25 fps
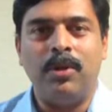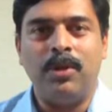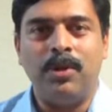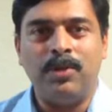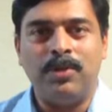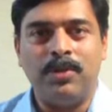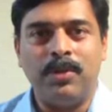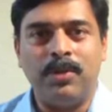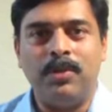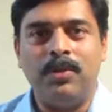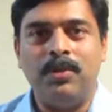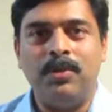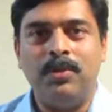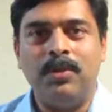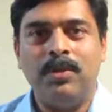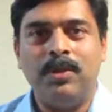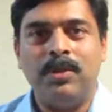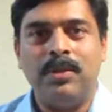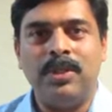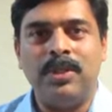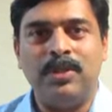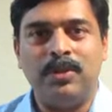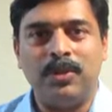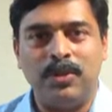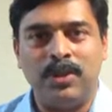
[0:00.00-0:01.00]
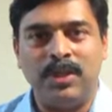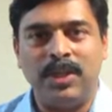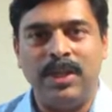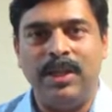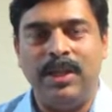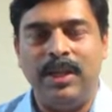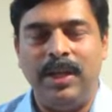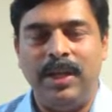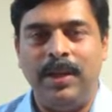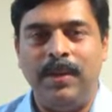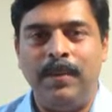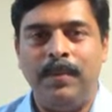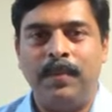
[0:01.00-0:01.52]
also the
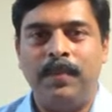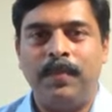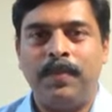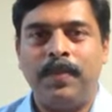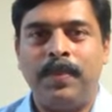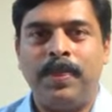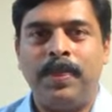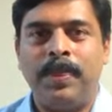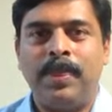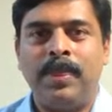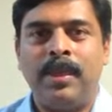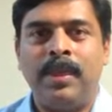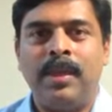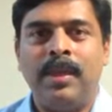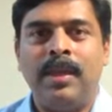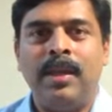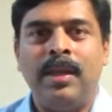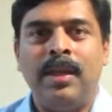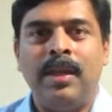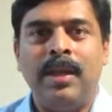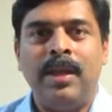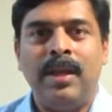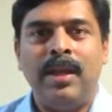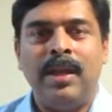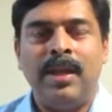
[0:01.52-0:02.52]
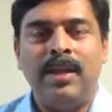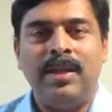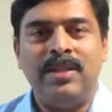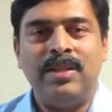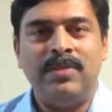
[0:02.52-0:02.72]
society. It